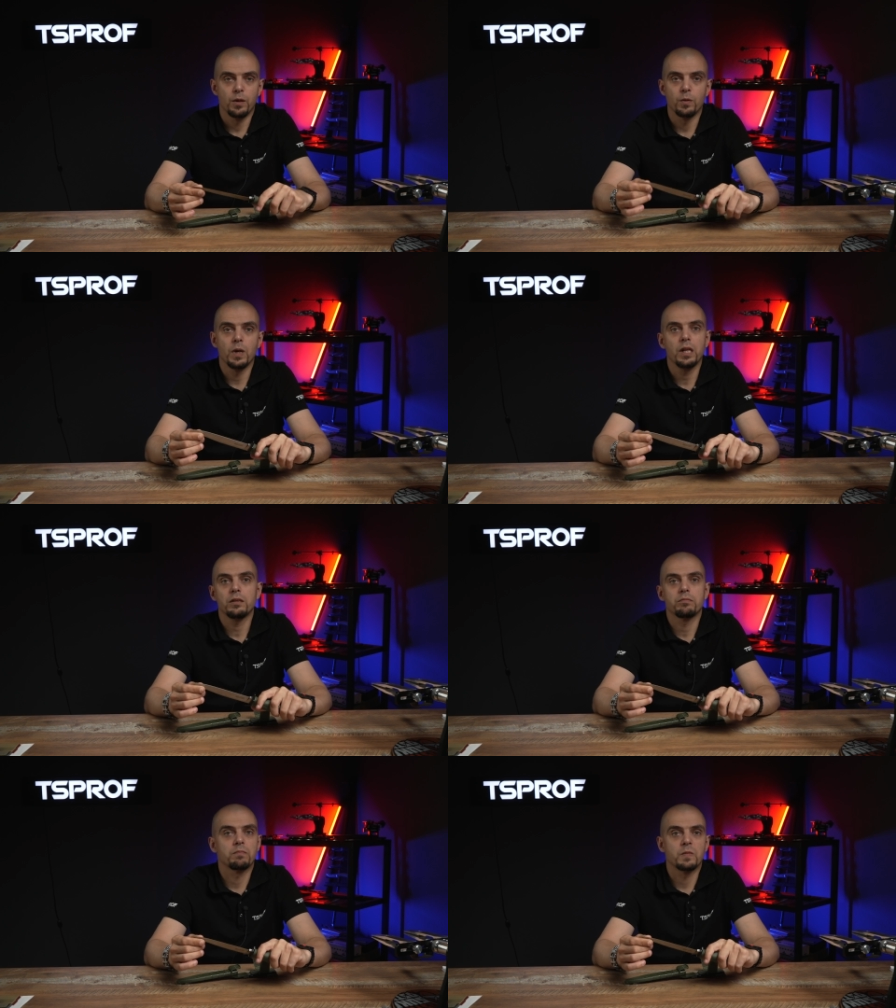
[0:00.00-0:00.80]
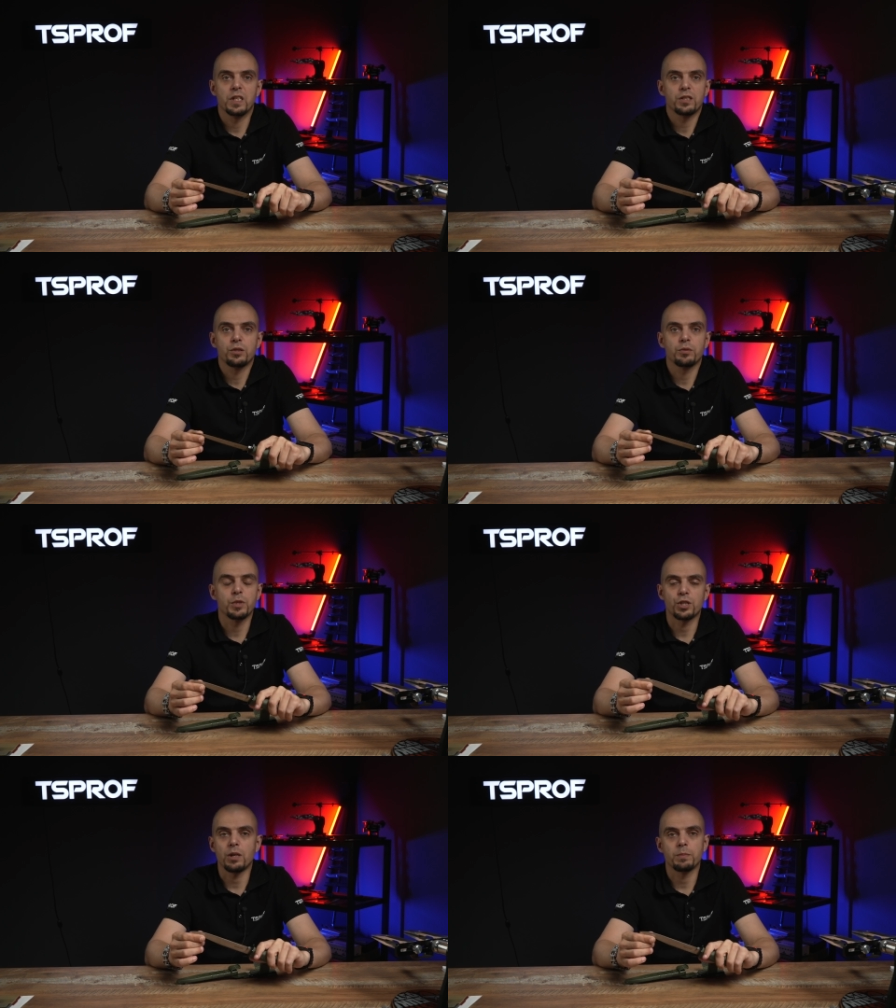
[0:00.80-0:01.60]
well, this could
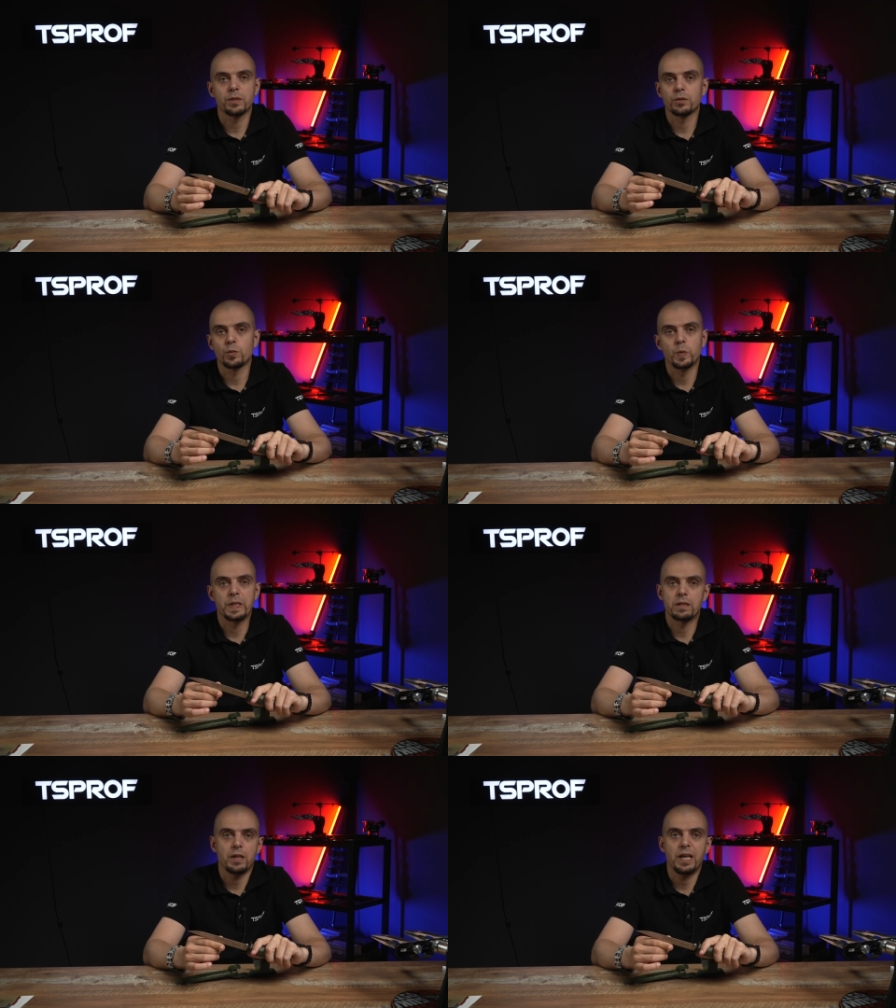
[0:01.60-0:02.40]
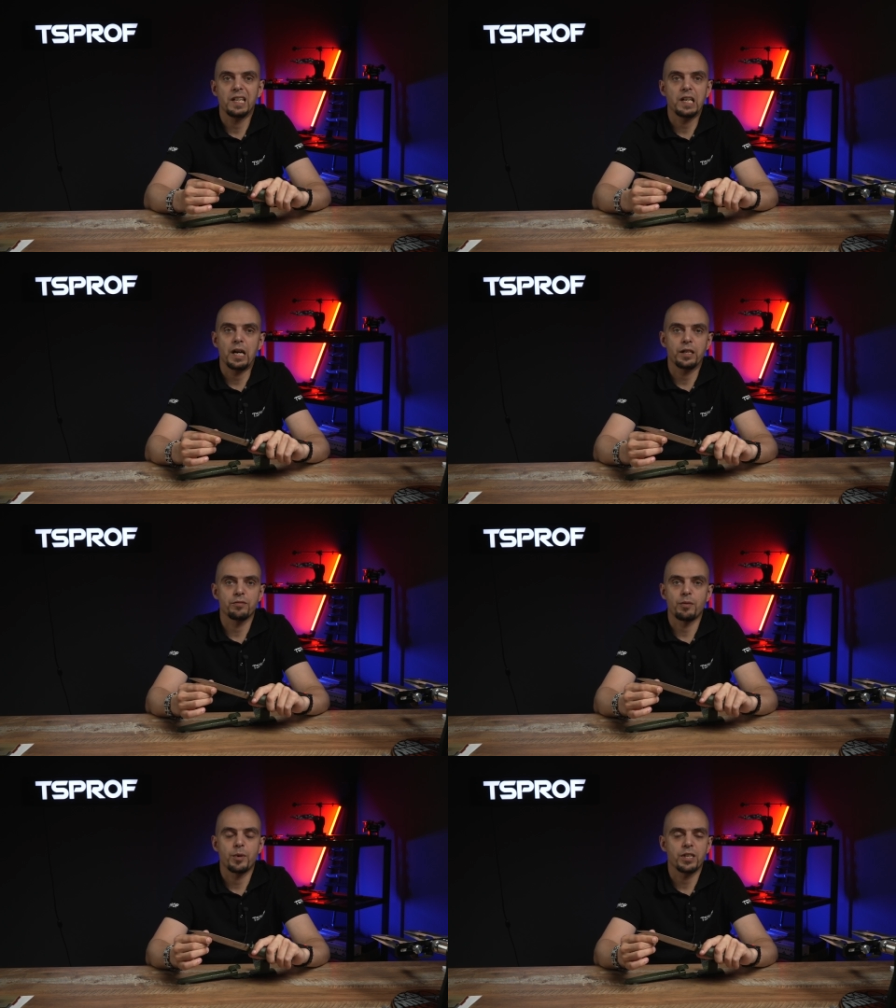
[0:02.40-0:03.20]
be sharpened with any kind
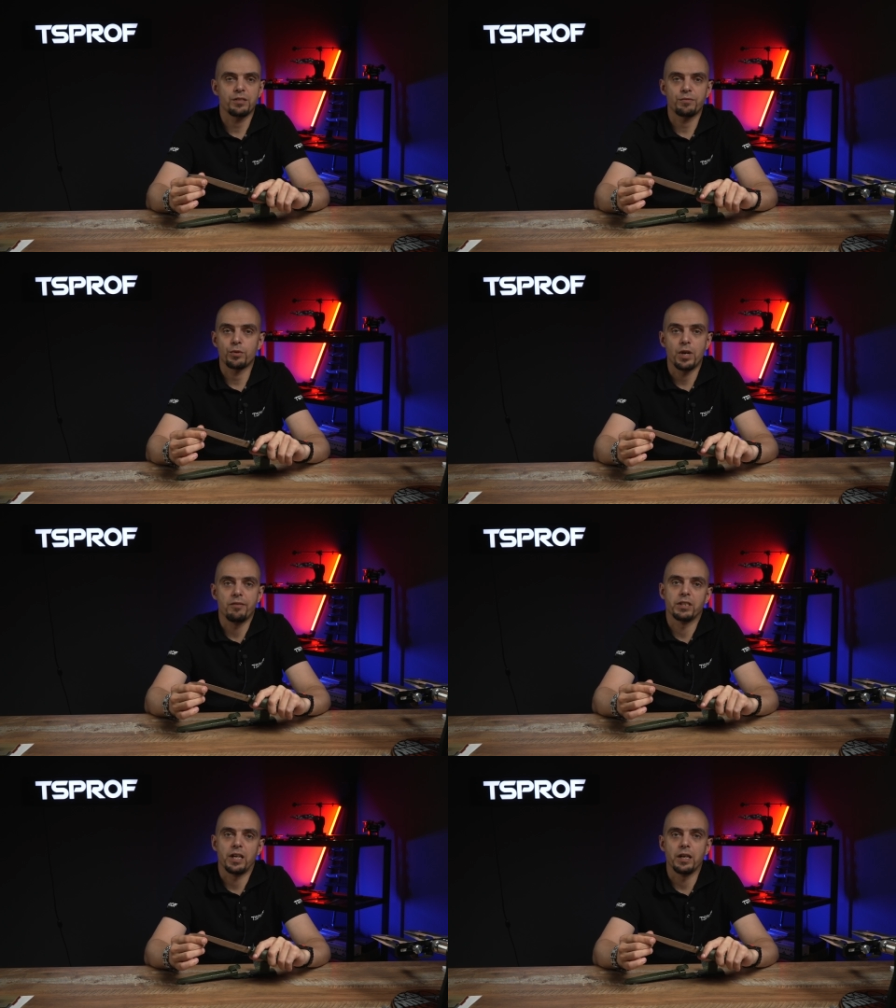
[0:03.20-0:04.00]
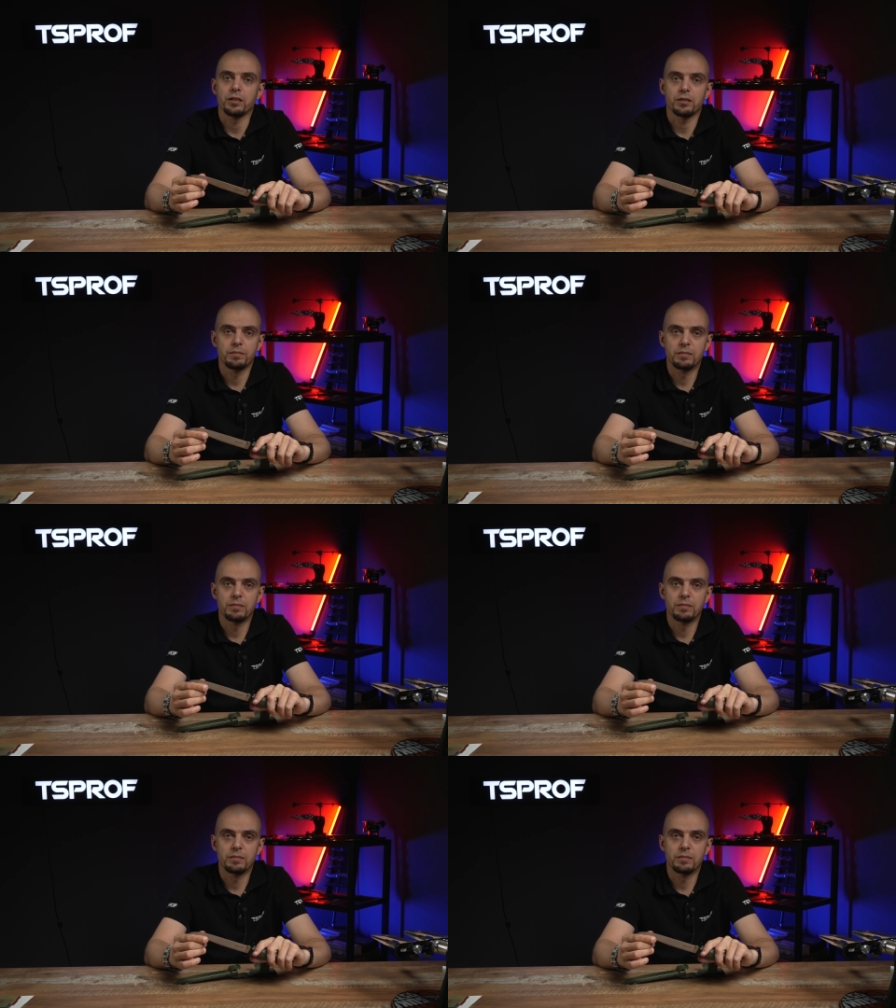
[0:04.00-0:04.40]
of abrasive you have at hand.